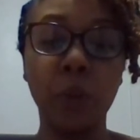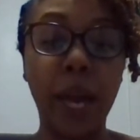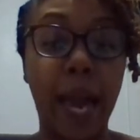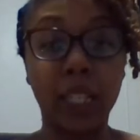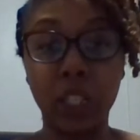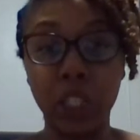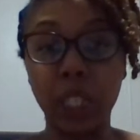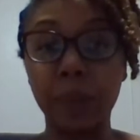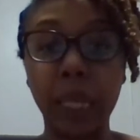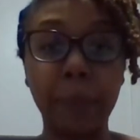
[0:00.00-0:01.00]
what action
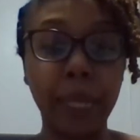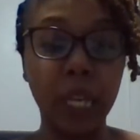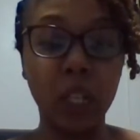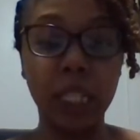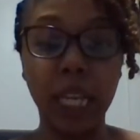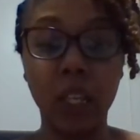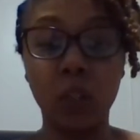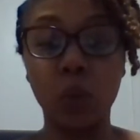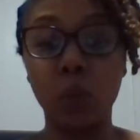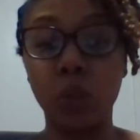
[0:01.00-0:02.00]
steps they plan on taking
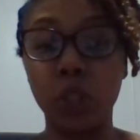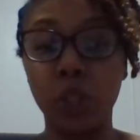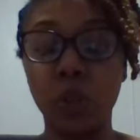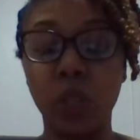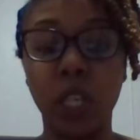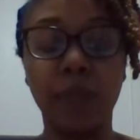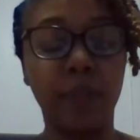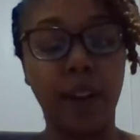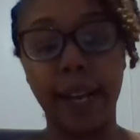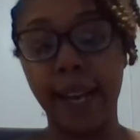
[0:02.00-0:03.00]
towards you,
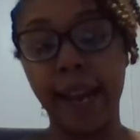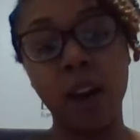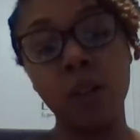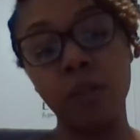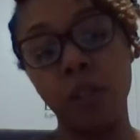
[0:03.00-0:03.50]
even right now.